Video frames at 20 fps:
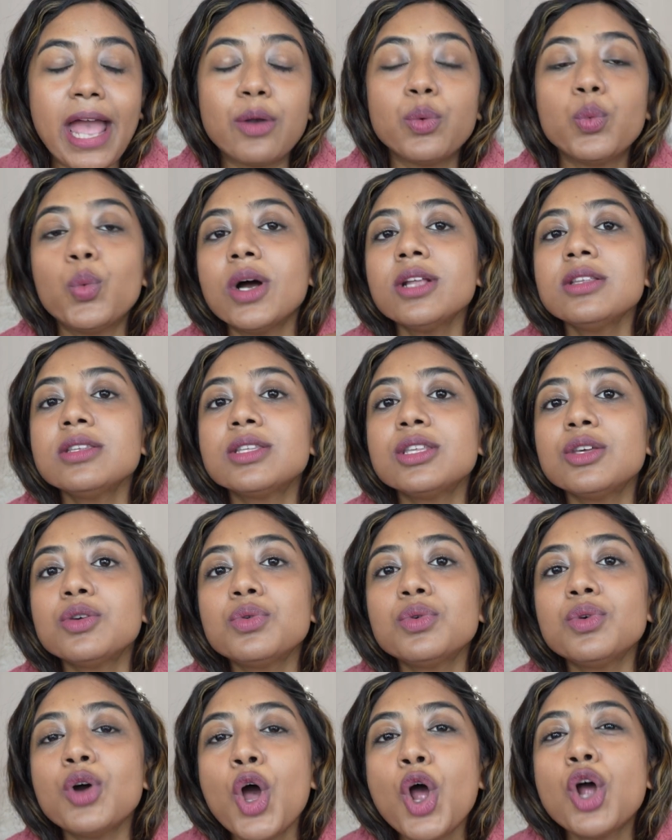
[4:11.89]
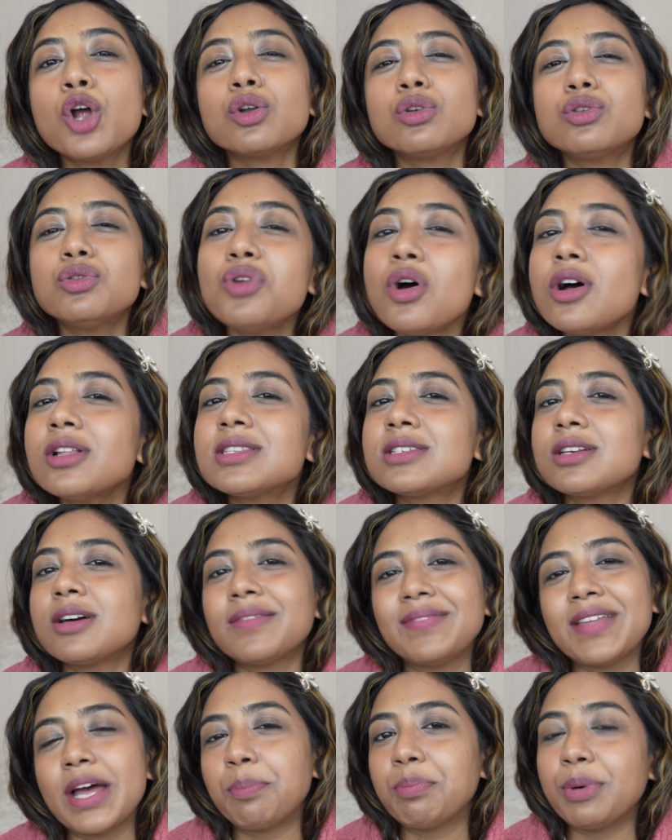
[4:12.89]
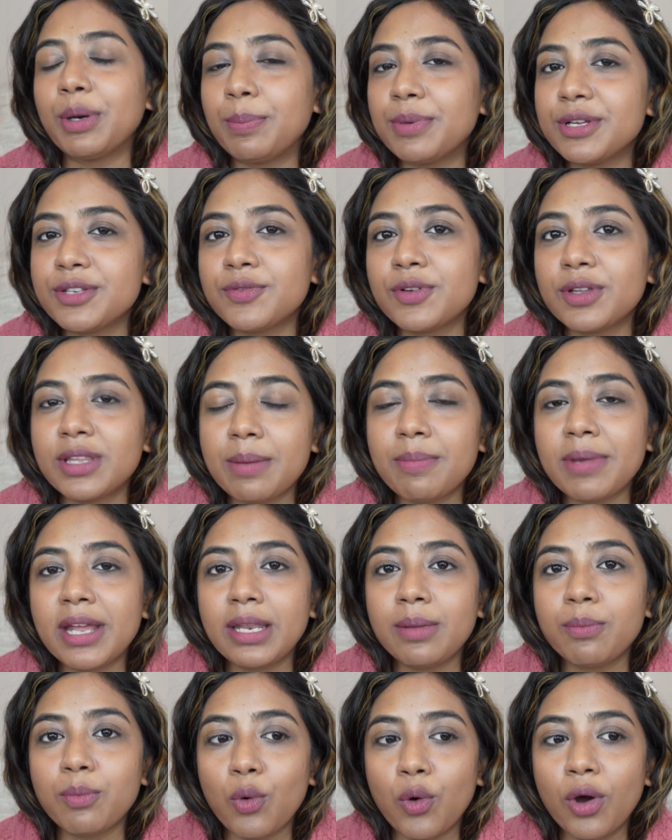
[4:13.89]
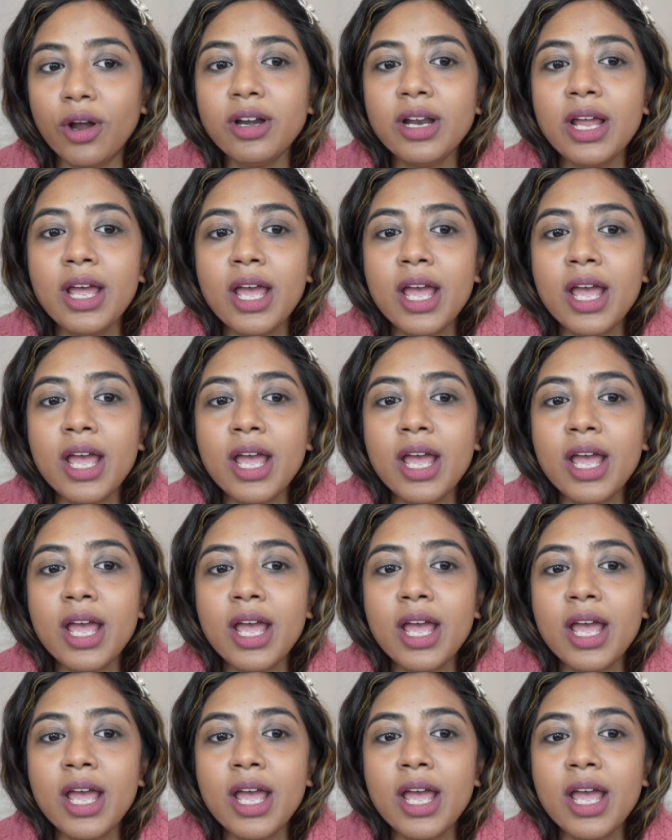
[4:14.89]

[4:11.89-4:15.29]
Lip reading: And once you do not serve that purpose for them anymore,